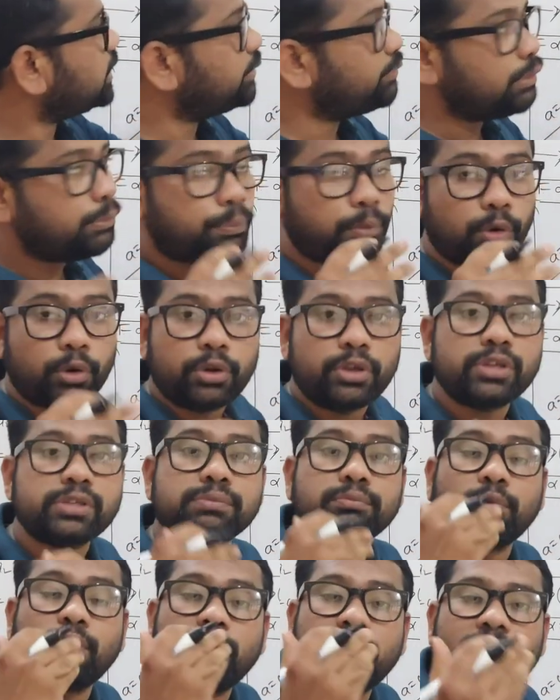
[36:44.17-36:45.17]
active will
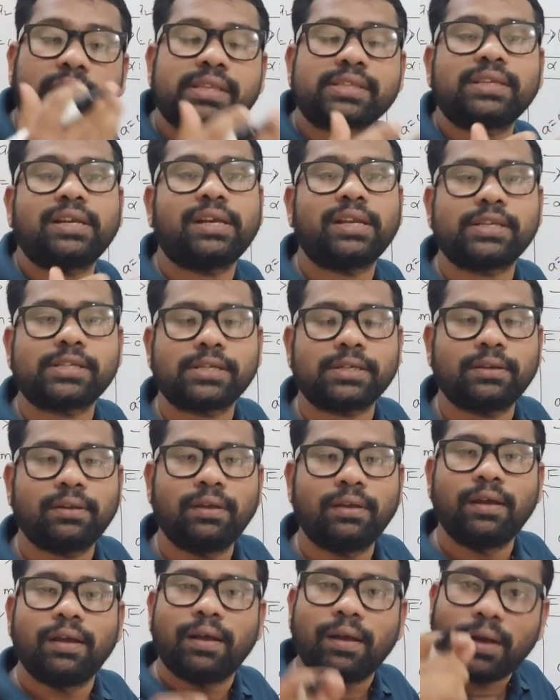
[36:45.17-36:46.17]
produce more
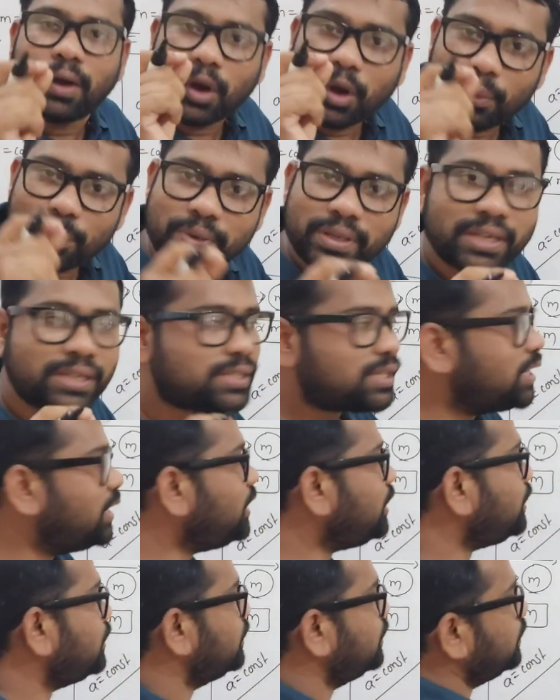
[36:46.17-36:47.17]
acceleration?
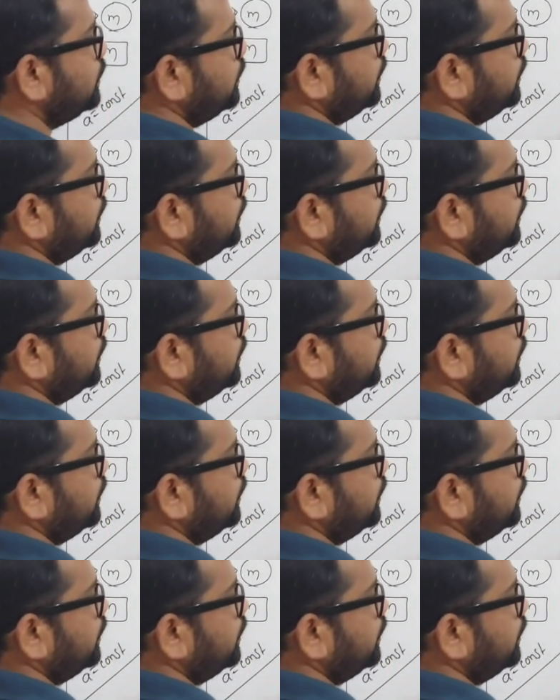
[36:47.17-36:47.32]
Obviously,